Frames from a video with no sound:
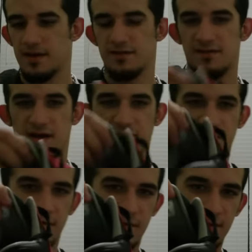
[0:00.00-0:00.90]
The inside
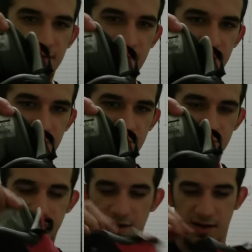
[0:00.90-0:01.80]
is all that
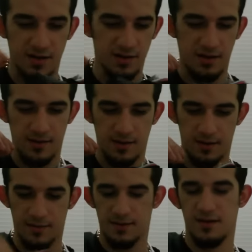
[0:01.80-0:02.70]
silver lining, and
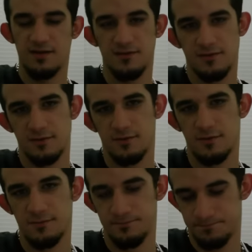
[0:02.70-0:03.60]
then on the
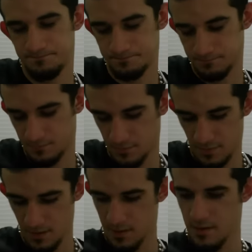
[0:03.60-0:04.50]
insole,
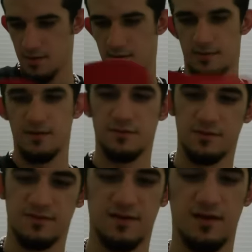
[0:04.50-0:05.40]

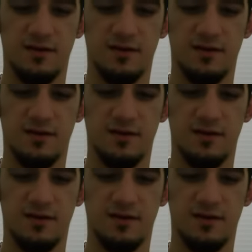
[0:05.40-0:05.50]
this one